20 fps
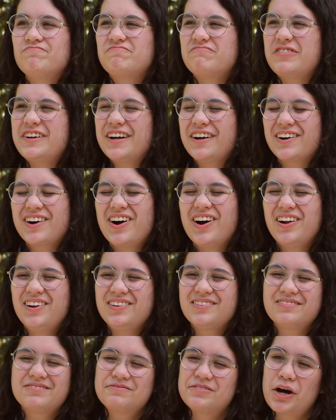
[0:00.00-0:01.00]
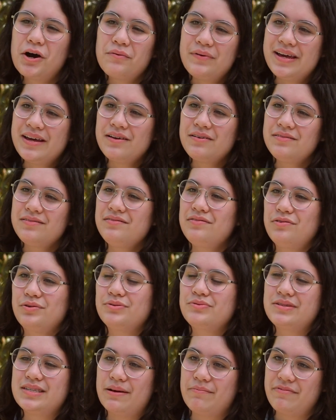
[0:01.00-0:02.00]
we're all going
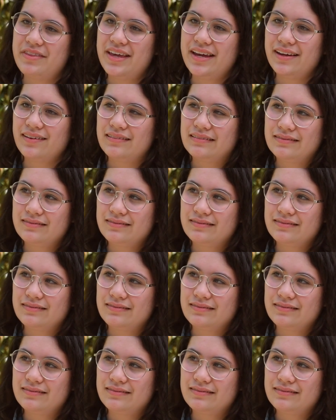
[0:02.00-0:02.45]
through something.